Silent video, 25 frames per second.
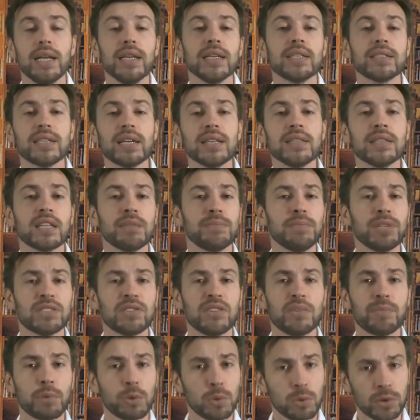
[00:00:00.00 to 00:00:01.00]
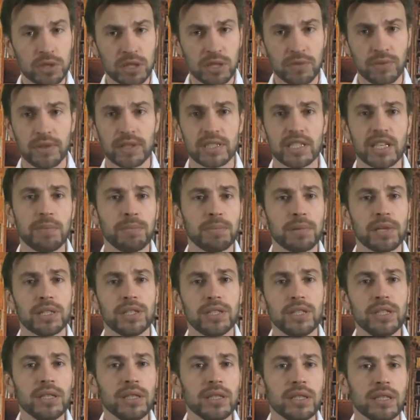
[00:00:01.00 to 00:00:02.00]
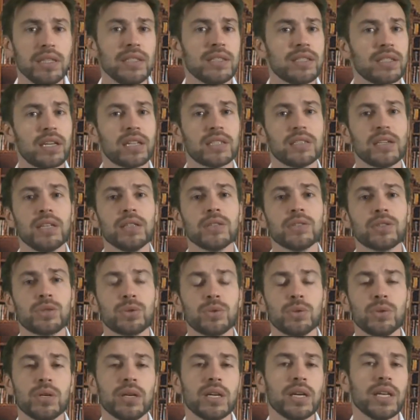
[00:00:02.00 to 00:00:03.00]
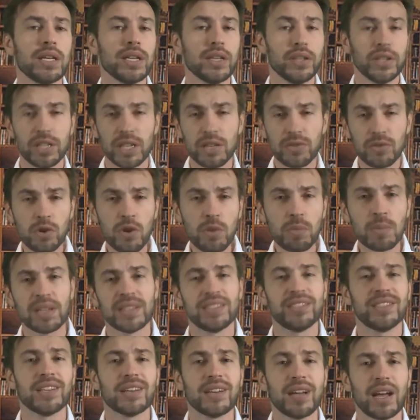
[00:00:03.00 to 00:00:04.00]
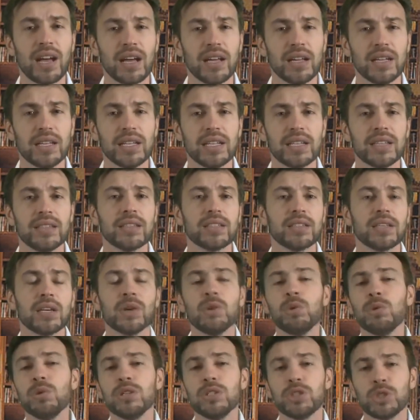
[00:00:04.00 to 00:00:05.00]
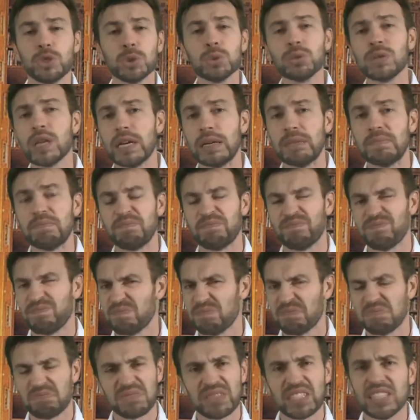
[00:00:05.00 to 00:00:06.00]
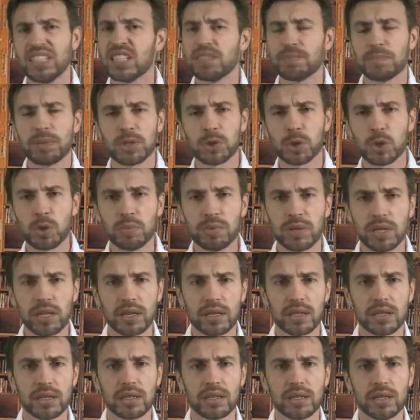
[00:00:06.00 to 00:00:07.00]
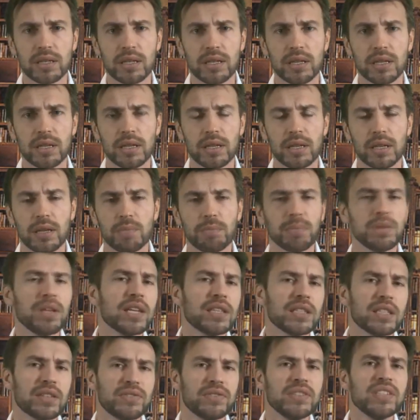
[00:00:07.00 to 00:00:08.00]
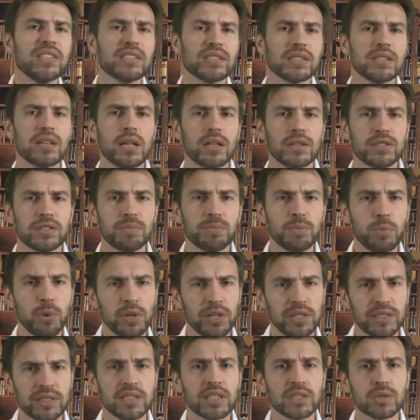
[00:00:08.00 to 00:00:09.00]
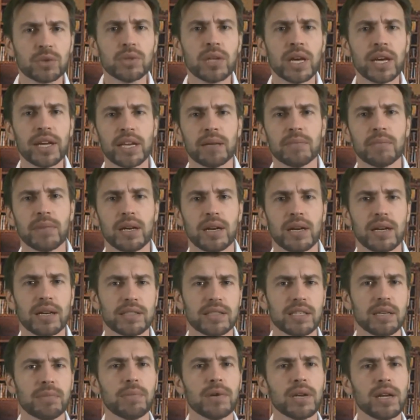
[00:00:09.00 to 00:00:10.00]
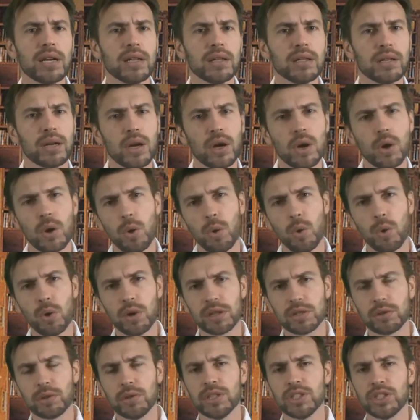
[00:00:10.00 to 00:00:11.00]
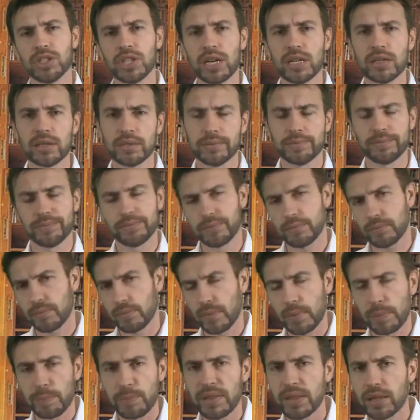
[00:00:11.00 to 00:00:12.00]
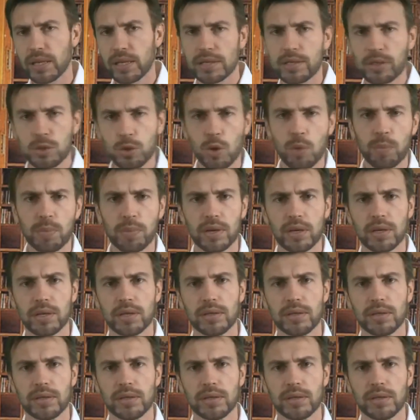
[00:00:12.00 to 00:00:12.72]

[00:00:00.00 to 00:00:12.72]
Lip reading: Alexander paid the money without any questions and said that his masters ain't no good enough for a wonder like this. Platov didn't start to argue with the prince and took the tiny scope from the English people.